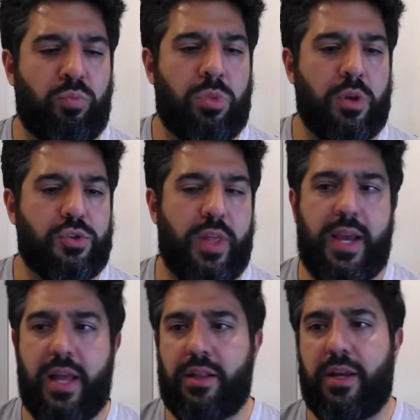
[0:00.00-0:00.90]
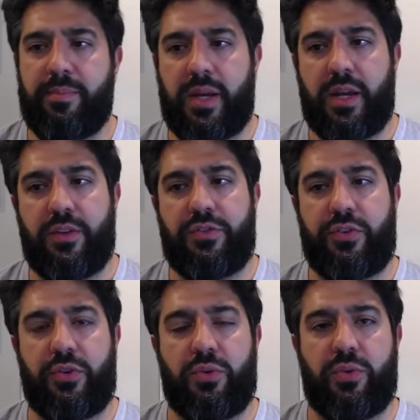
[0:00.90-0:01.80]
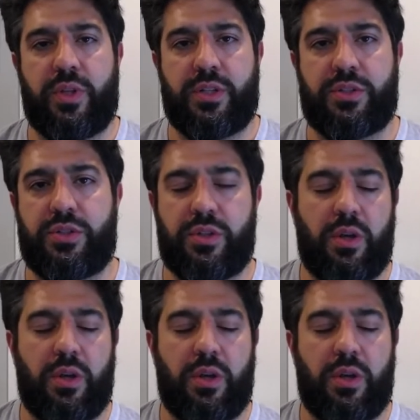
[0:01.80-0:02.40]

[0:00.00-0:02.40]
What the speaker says: So that kind of led me into this